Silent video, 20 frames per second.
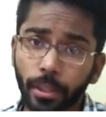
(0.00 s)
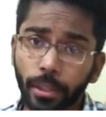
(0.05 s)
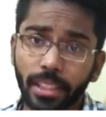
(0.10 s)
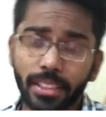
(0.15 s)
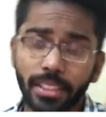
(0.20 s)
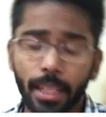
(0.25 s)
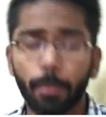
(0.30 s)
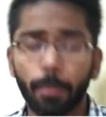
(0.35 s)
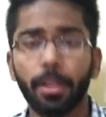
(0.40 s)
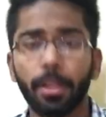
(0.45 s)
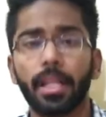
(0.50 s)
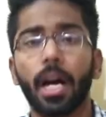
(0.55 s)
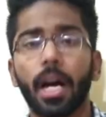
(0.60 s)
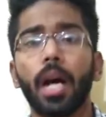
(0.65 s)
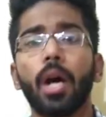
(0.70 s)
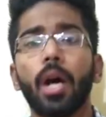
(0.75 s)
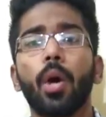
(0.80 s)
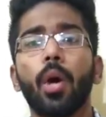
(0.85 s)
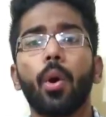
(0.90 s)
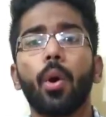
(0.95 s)
disable
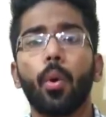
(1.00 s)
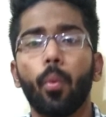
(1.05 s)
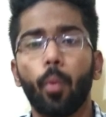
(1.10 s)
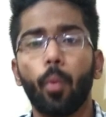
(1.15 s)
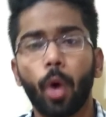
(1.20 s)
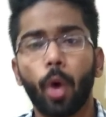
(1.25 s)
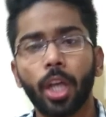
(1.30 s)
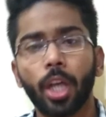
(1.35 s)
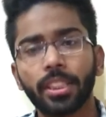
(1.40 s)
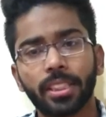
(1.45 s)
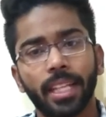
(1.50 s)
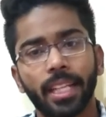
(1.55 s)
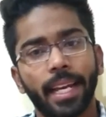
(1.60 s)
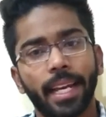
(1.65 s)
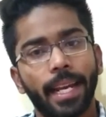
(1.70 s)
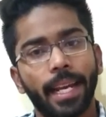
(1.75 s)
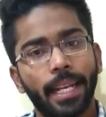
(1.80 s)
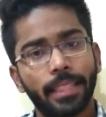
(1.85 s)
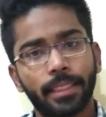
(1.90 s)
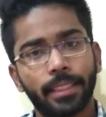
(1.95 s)
the watch
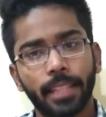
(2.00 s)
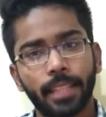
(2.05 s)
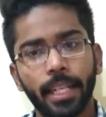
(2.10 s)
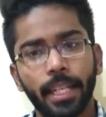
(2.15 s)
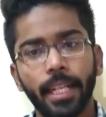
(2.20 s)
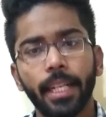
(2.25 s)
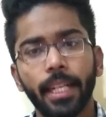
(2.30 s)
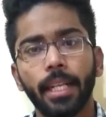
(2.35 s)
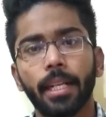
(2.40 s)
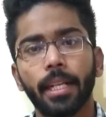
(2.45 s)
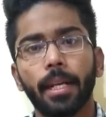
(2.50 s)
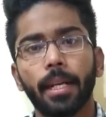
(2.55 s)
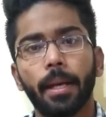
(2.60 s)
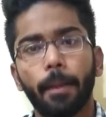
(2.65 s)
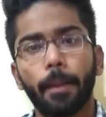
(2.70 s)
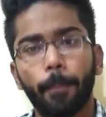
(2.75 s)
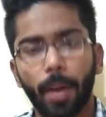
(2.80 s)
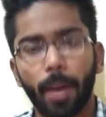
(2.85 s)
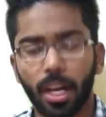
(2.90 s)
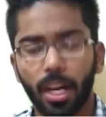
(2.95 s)
history
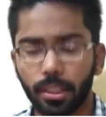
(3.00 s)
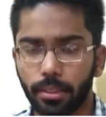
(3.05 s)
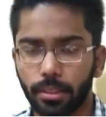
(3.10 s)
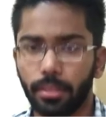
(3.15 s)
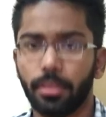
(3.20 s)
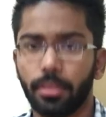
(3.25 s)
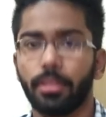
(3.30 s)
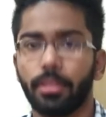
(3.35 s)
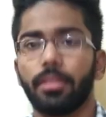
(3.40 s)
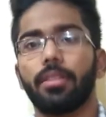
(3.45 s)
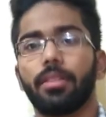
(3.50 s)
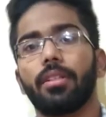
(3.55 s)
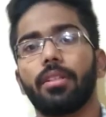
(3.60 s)
pass.